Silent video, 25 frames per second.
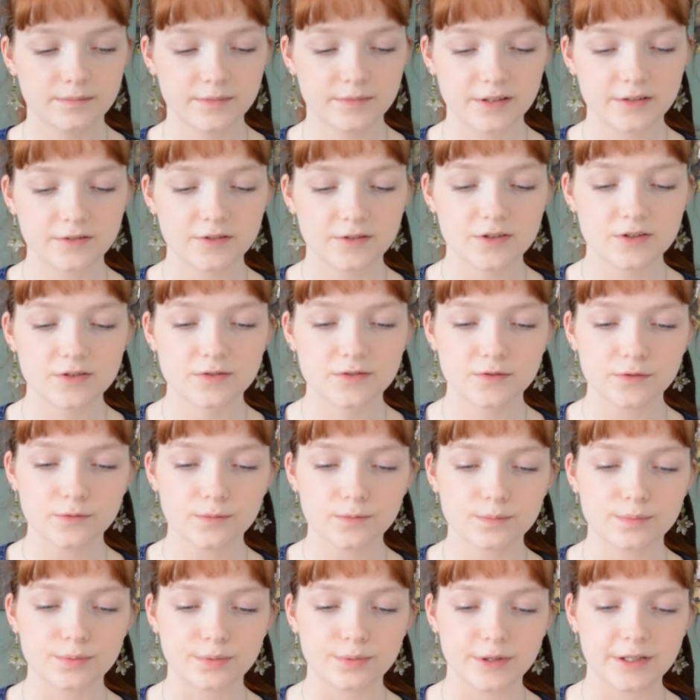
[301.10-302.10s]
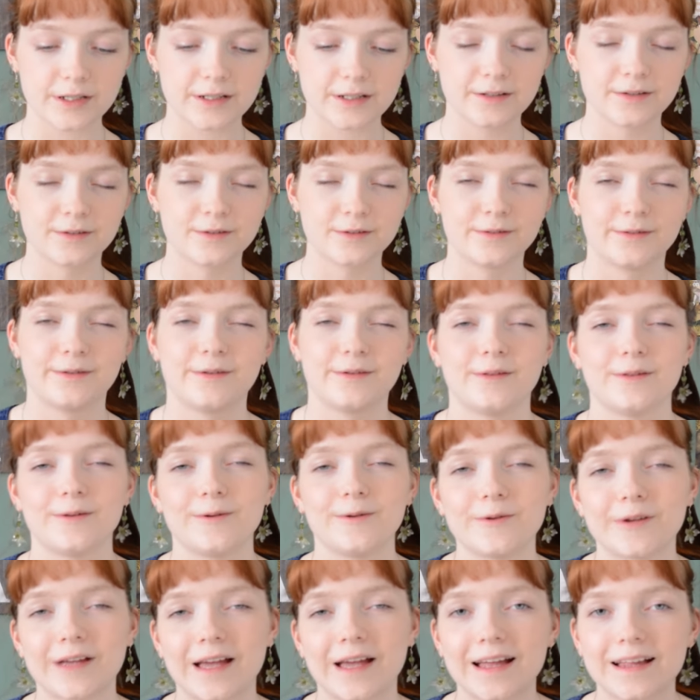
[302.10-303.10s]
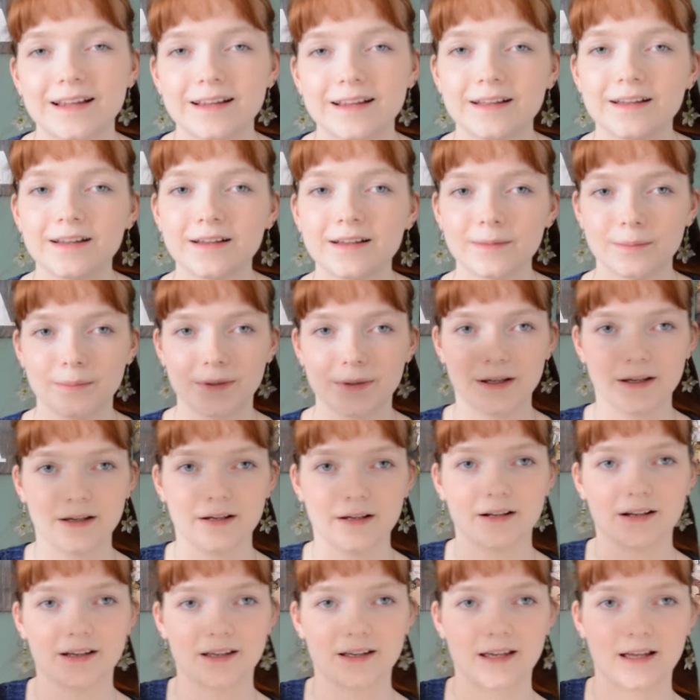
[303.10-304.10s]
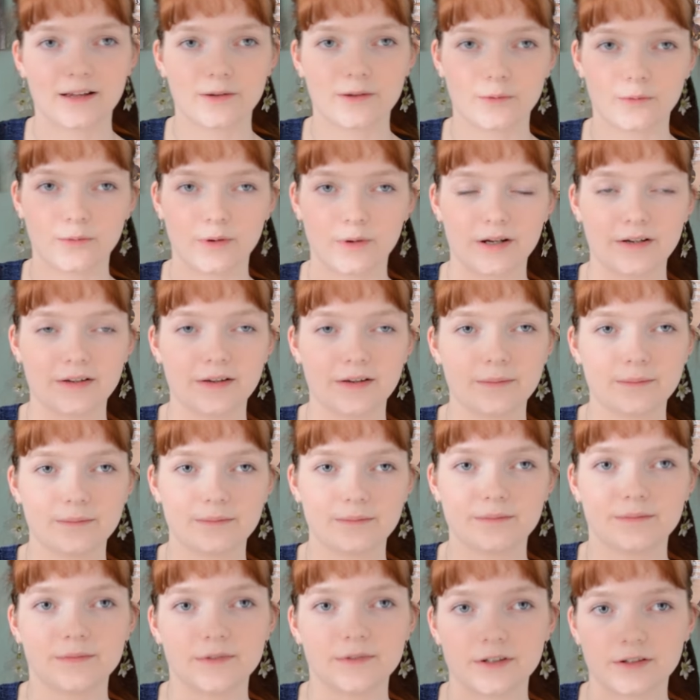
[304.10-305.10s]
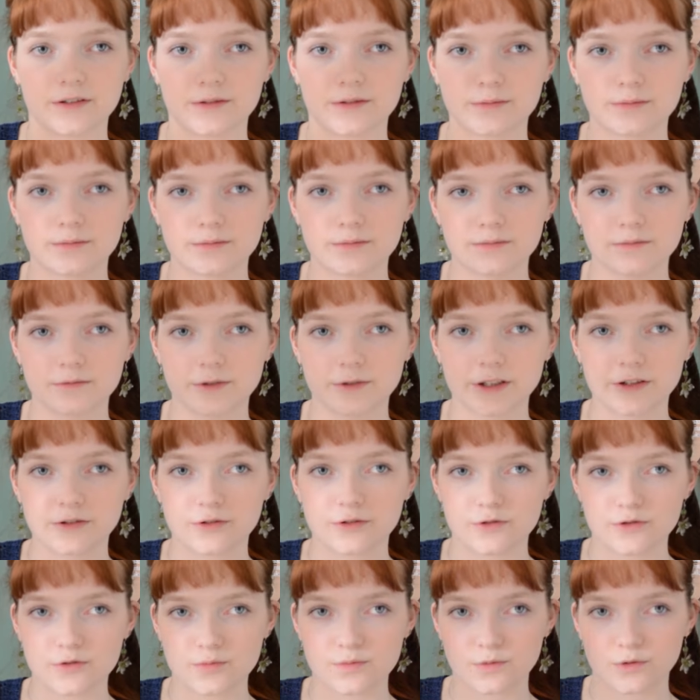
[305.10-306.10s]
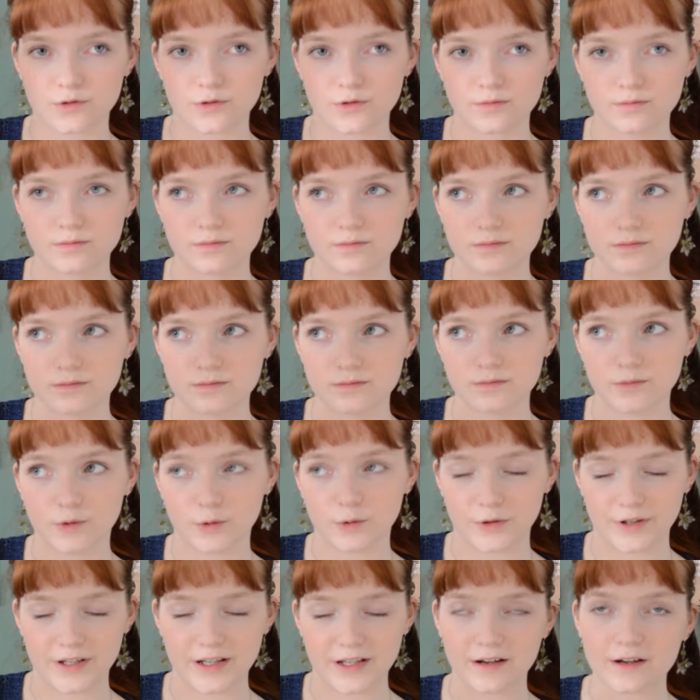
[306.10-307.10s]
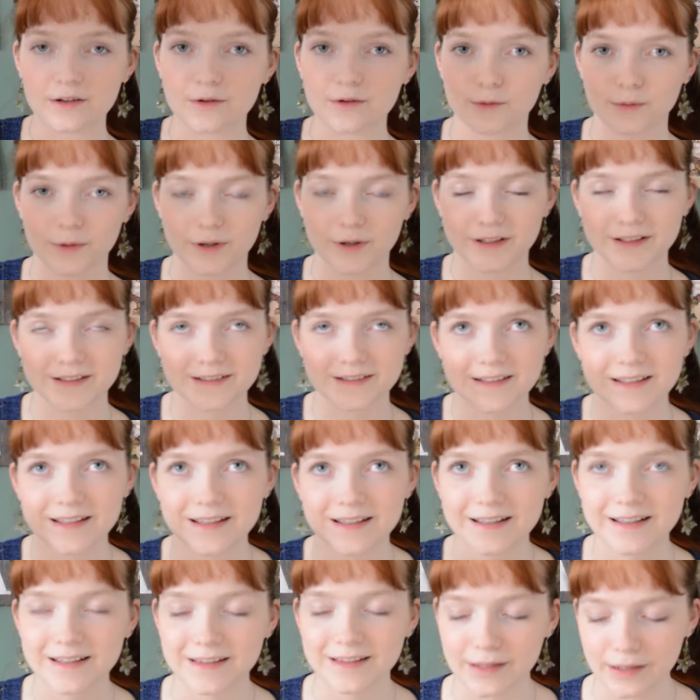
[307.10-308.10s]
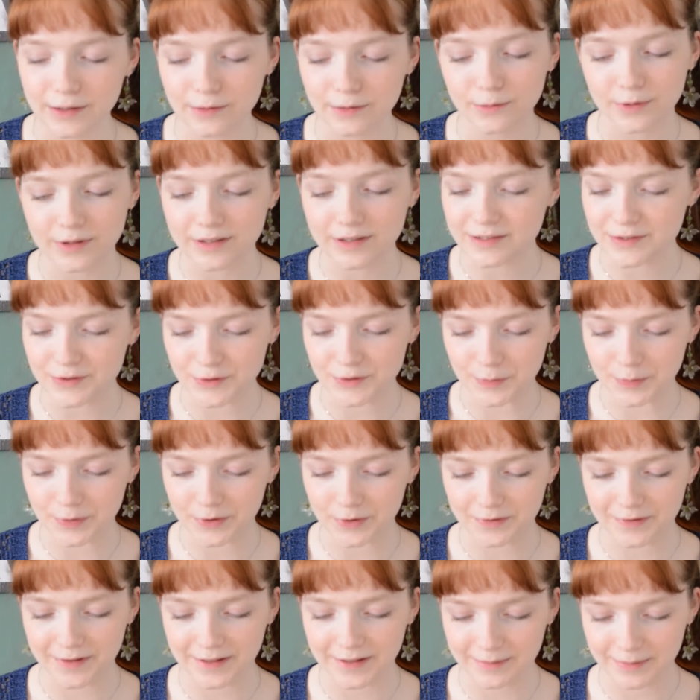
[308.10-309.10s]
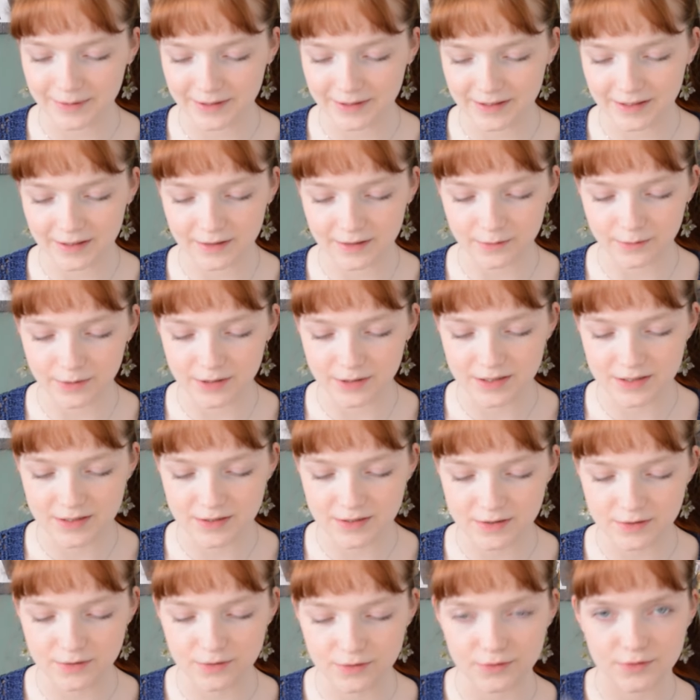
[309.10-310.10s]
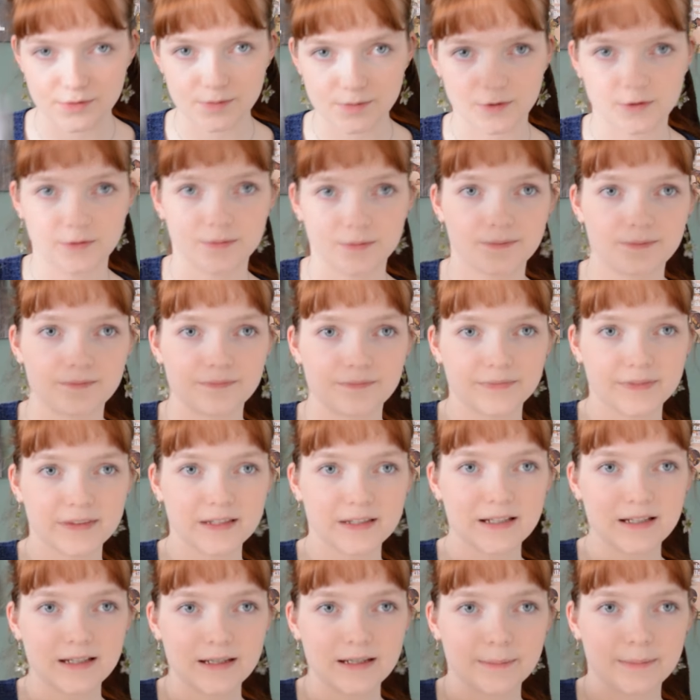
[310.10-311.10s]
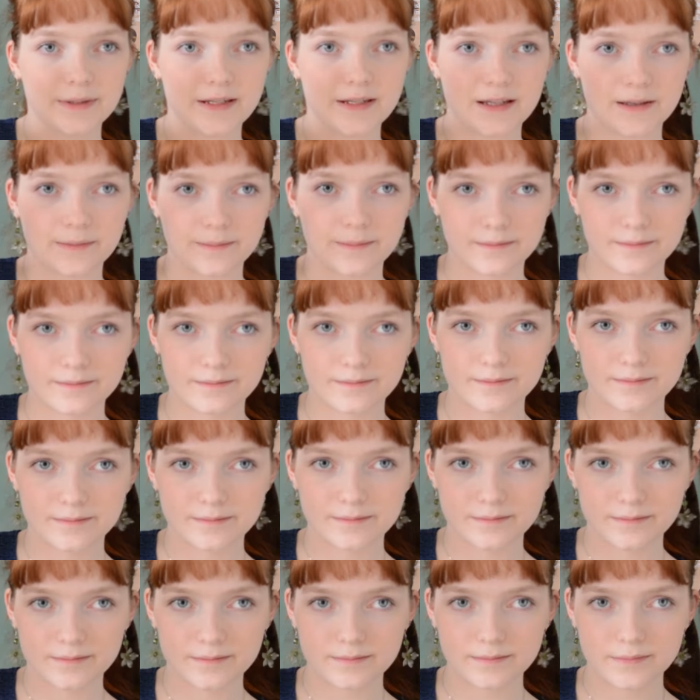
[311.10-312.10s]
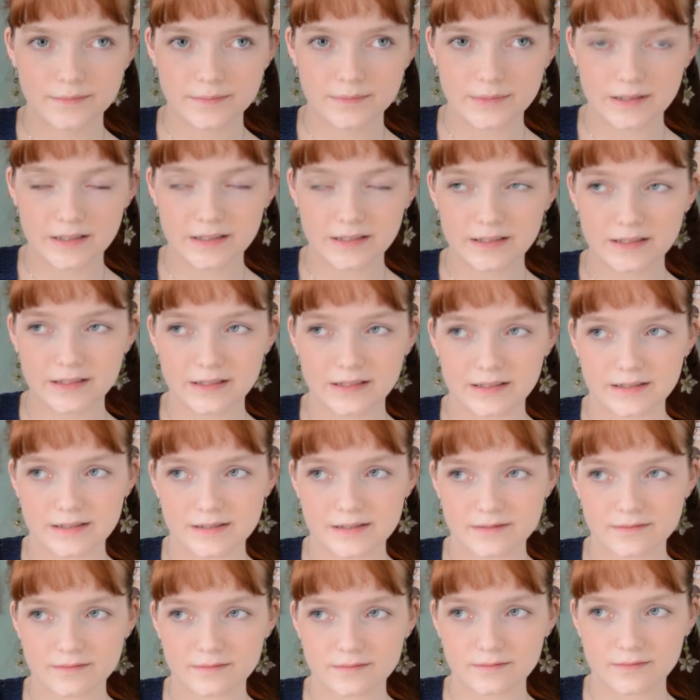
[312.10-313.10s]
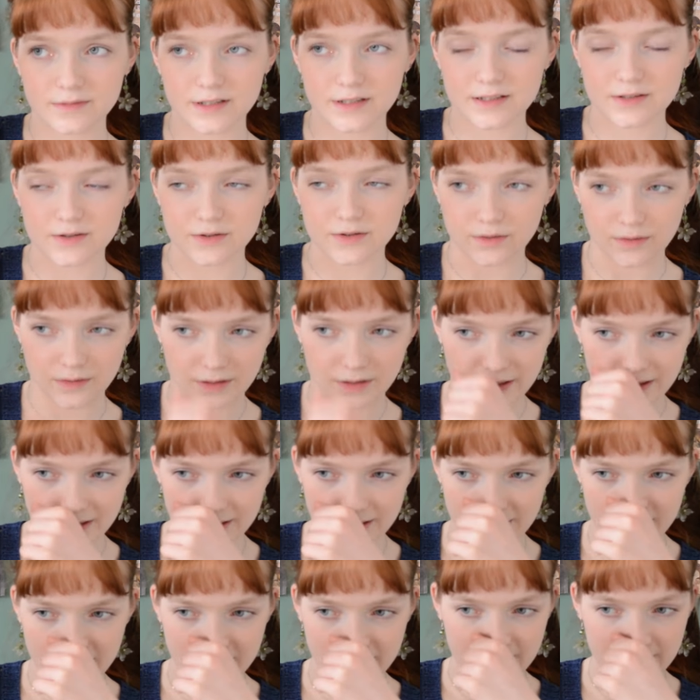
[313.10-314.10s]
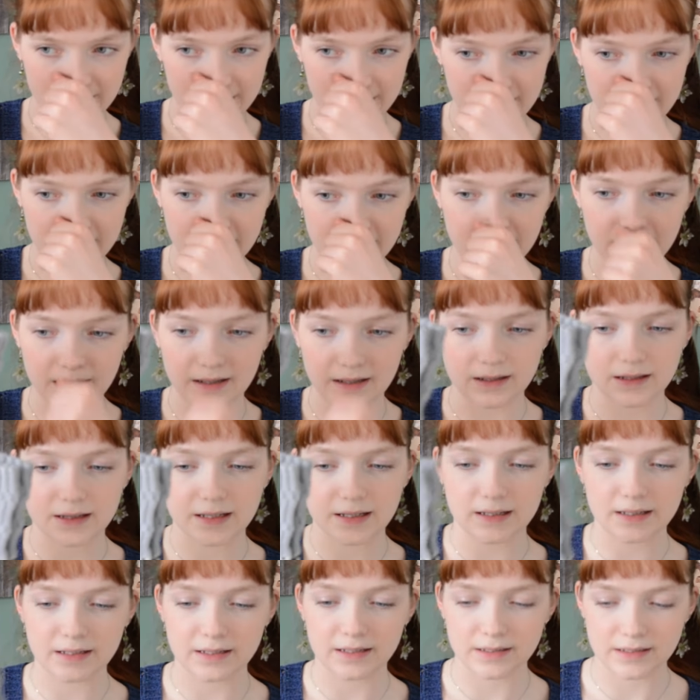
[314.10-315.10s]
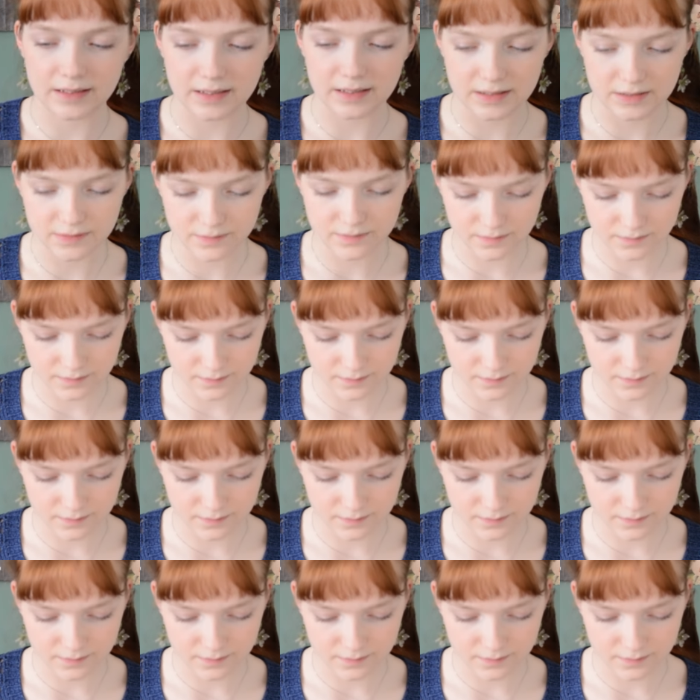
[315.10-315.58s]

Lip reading: they're just so pretty to look at, but yeah, I cannot wear them. They're way too small. Or the other one is so perfect, but the other one is too small. But yeah, it's alright. I did like knitting these.